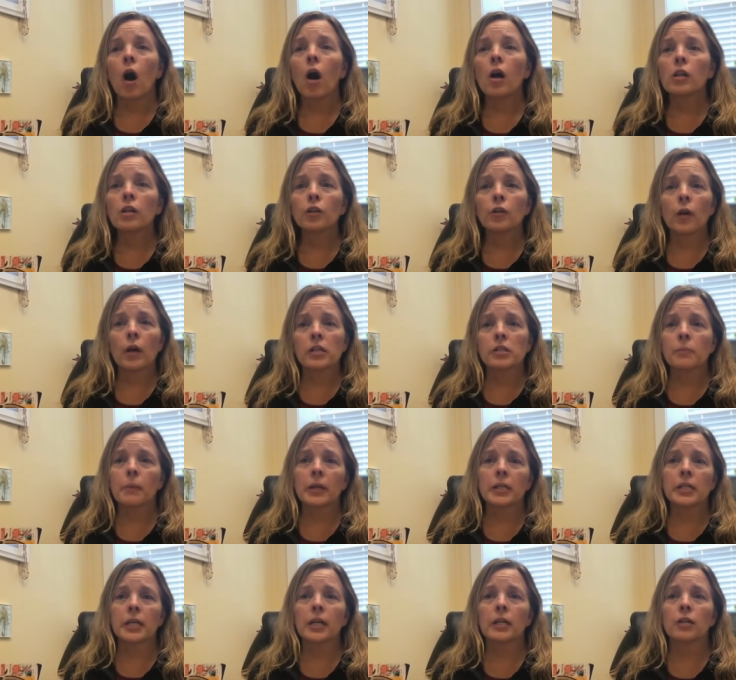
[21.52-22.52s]
All across
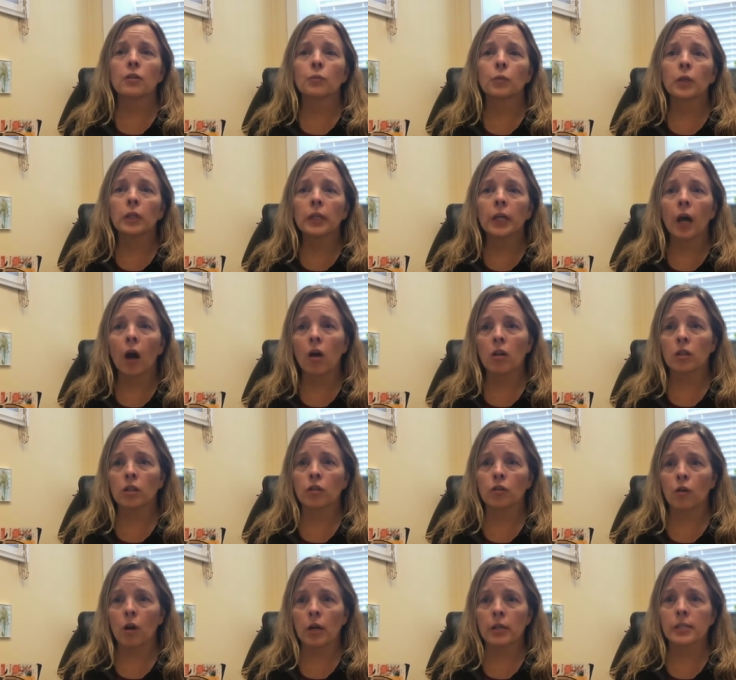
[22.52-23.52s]
Montana and really all
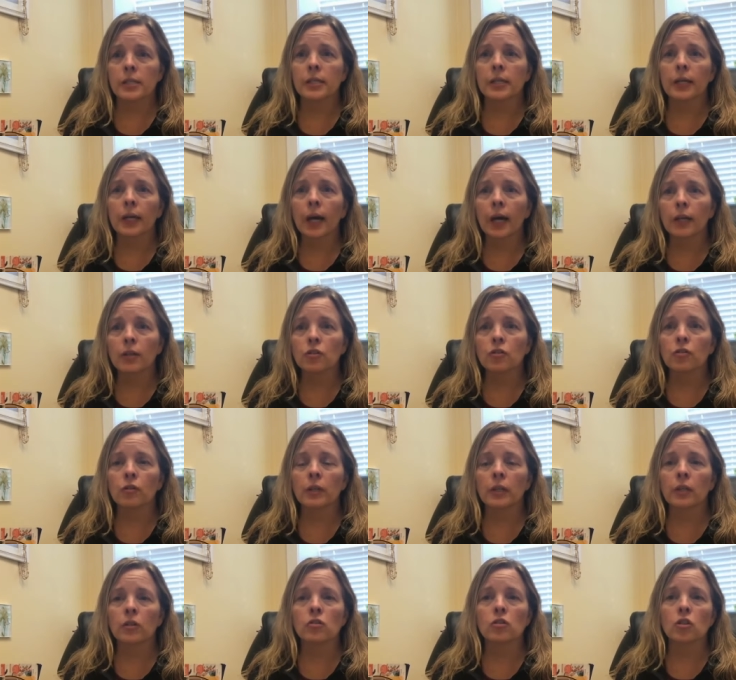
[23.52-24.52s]
across the country,
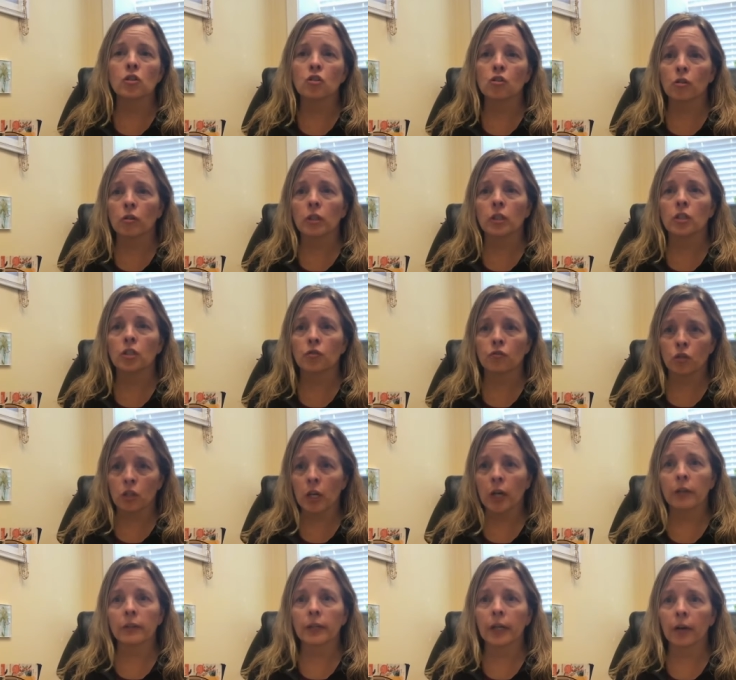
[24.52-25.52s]
there's a shortage of
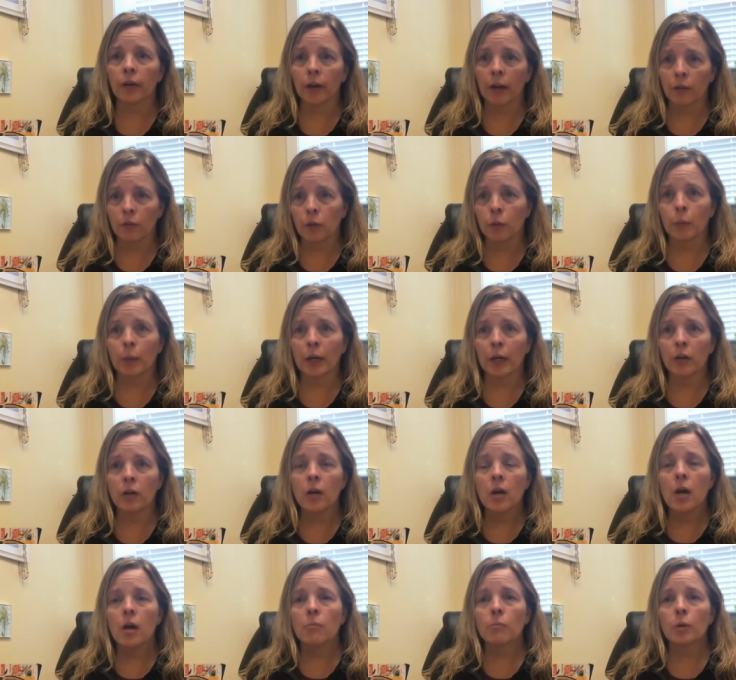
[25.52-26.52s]
childcare everywhere.
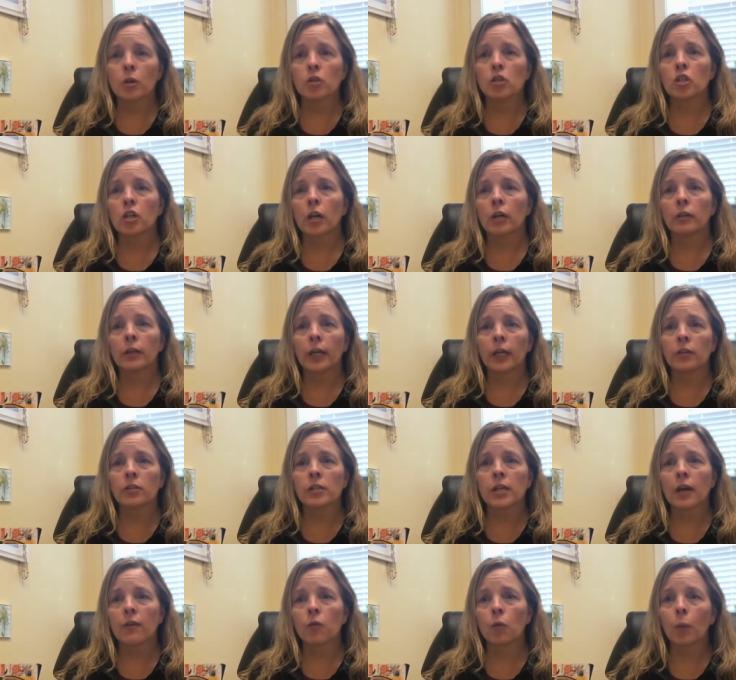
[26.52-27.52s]
Most childcares
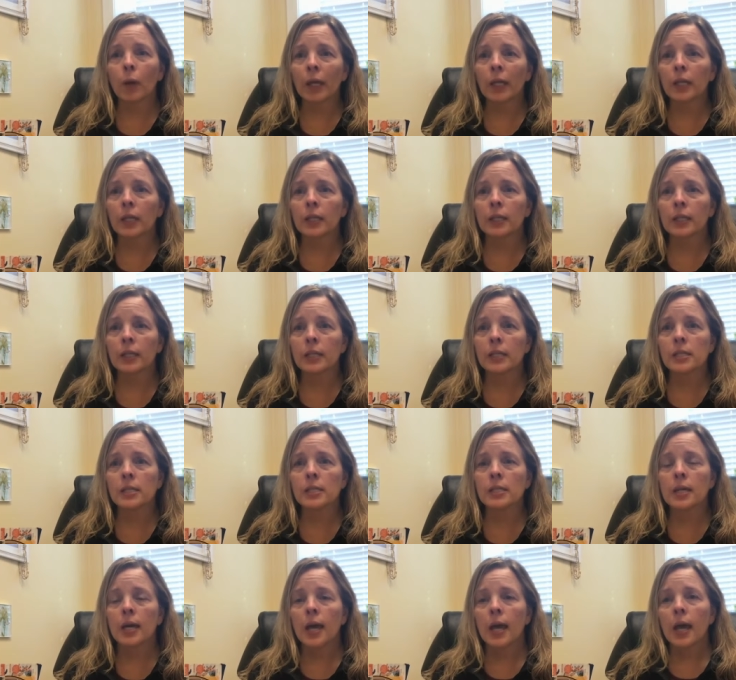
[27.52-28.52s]
have a waiting
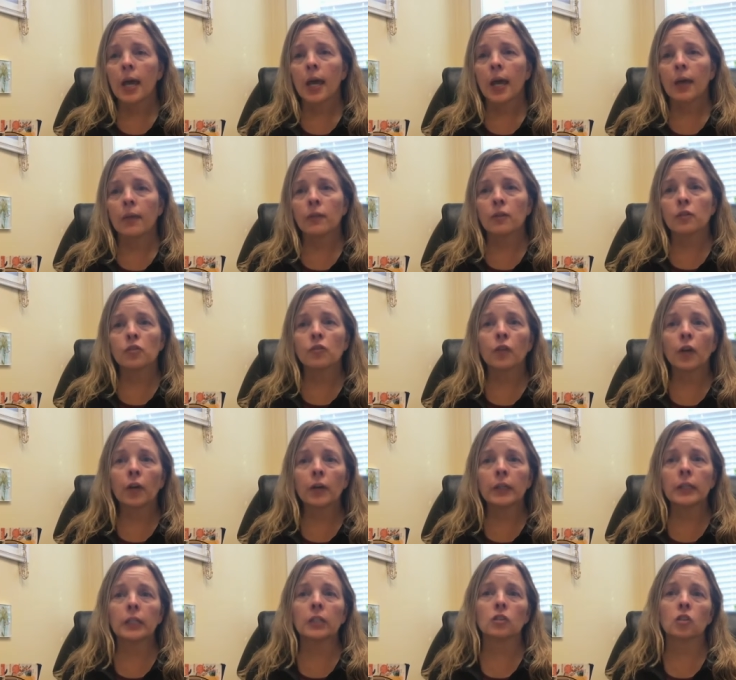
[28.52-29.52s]
list, and there's very
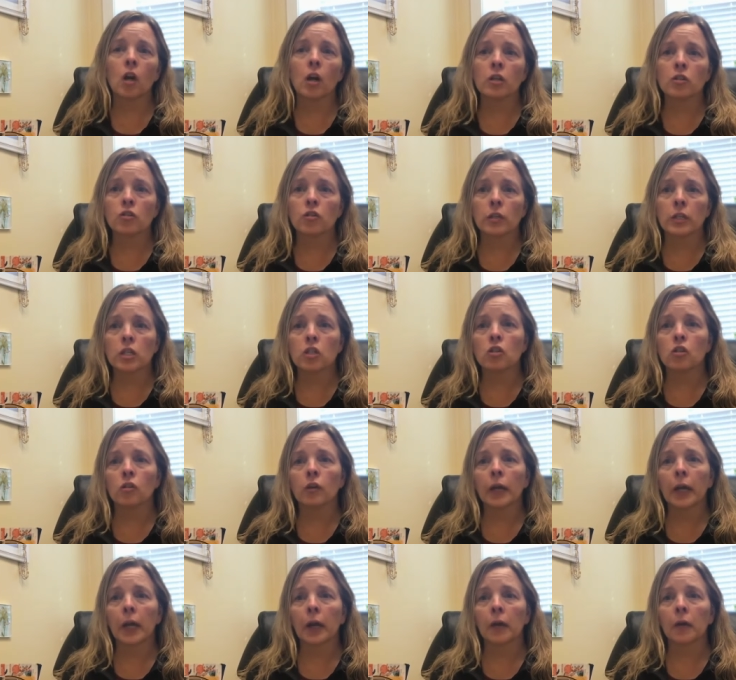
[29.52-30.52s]
little non traditional
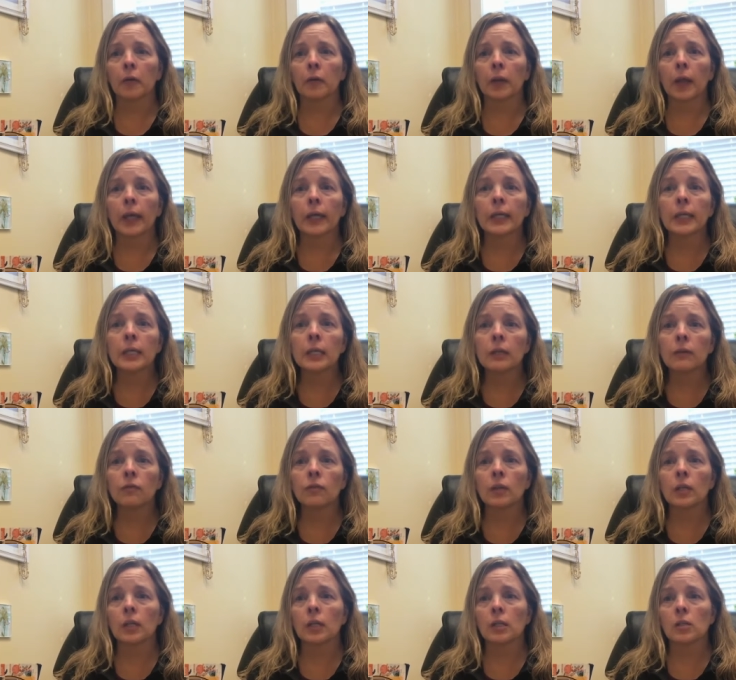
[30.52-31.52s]
care like
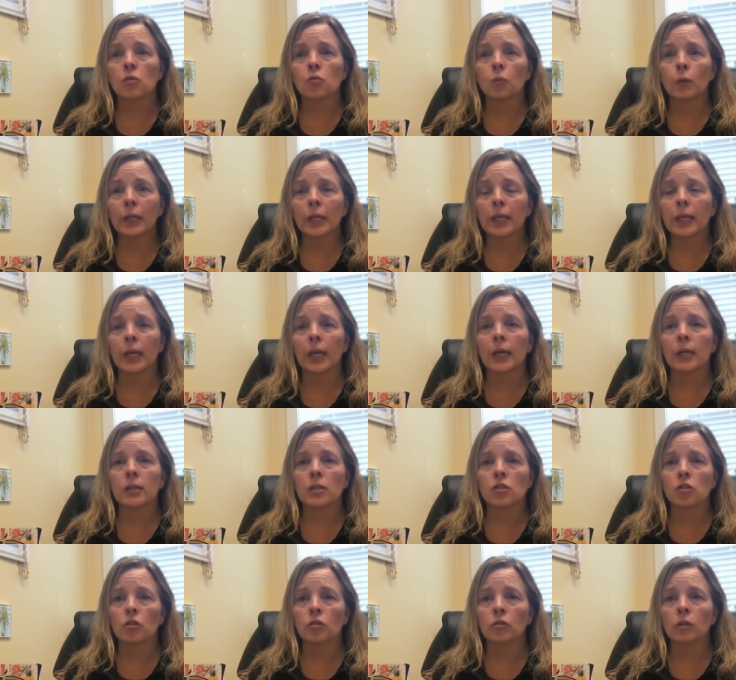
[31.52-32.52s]
evenings,
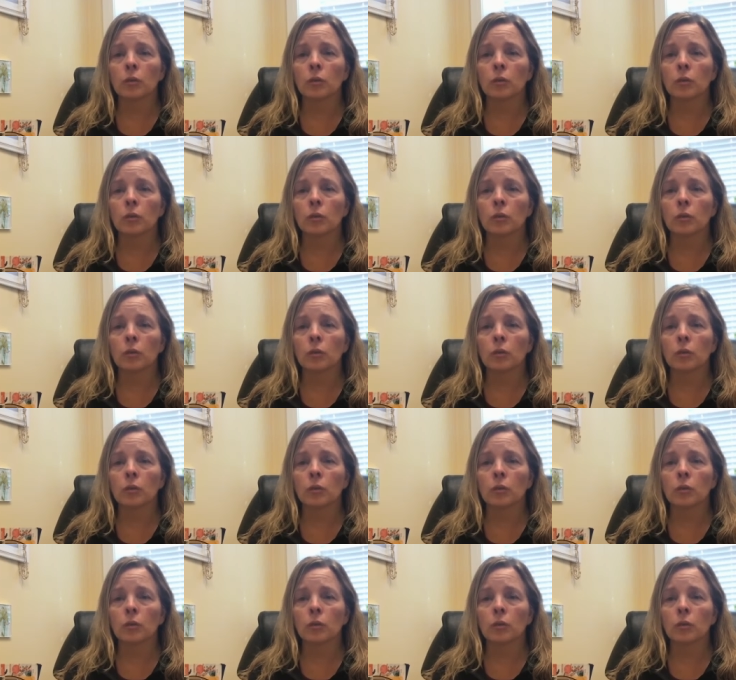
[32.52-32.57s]
weekends, early